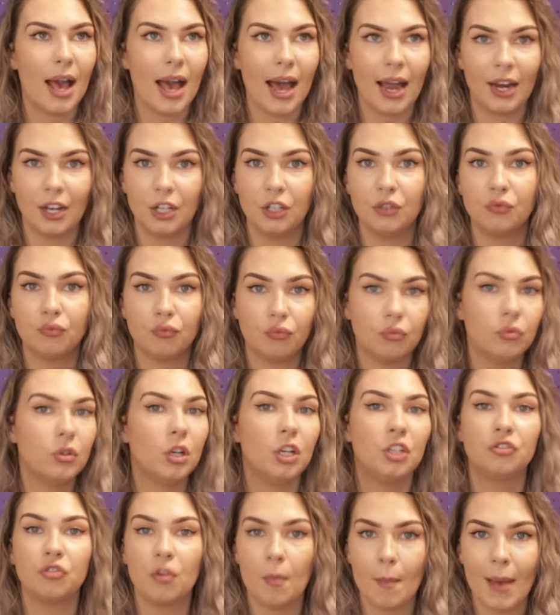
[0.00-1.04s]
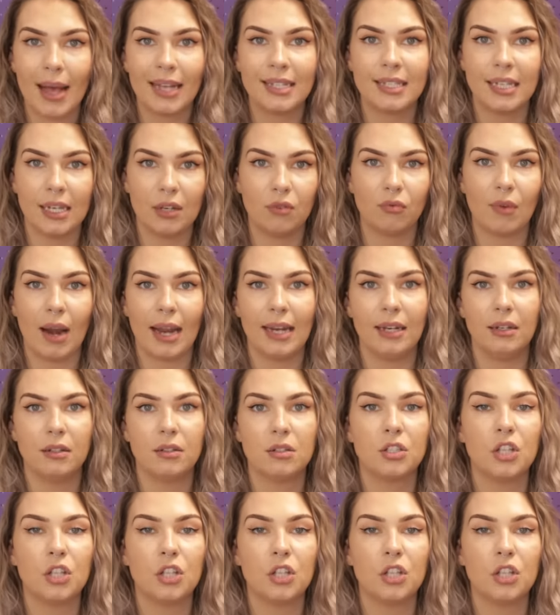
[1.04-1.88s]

at a dramatic rate.